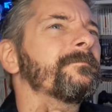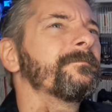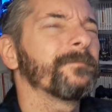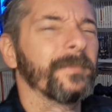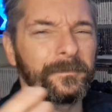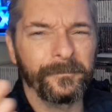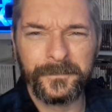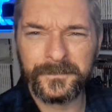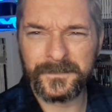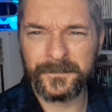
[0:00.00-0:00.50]

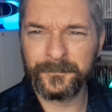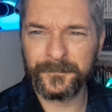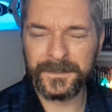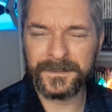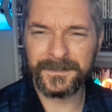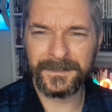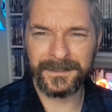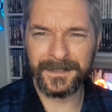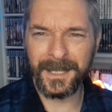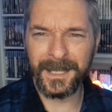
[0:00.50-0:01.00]
But for some
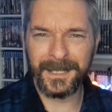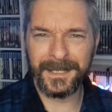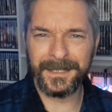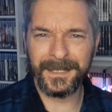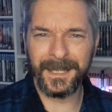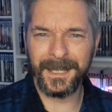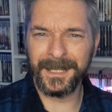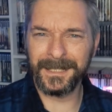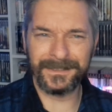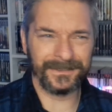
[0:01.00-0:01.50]
reason, I
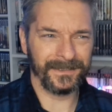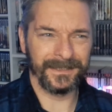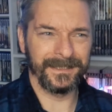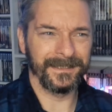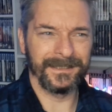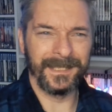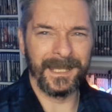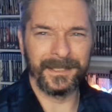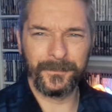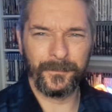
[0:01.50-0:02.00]

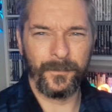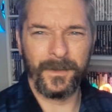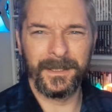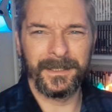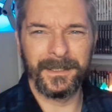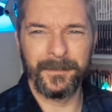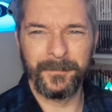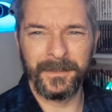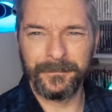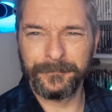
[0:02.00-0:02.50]
actually had
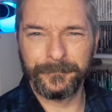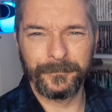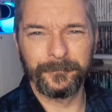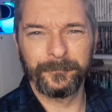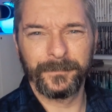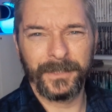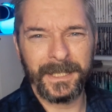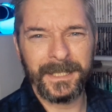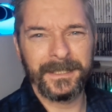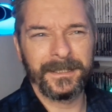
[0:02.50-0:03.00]
quite a bit of fun
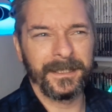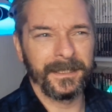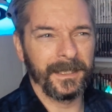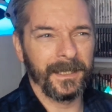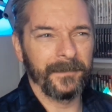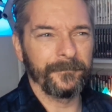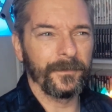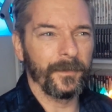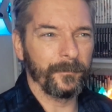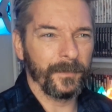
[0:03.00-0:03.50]
playing it.
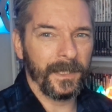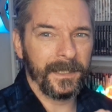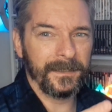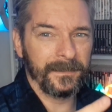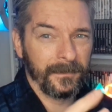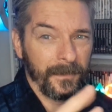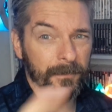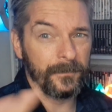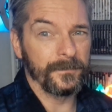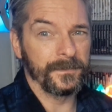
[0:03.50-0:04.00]
I've not played
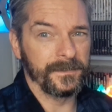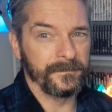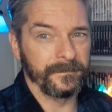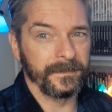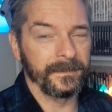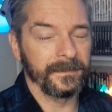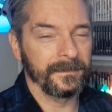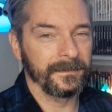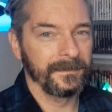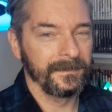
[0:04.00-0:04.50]
loads of
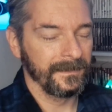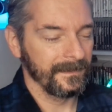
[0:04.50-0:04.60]
it.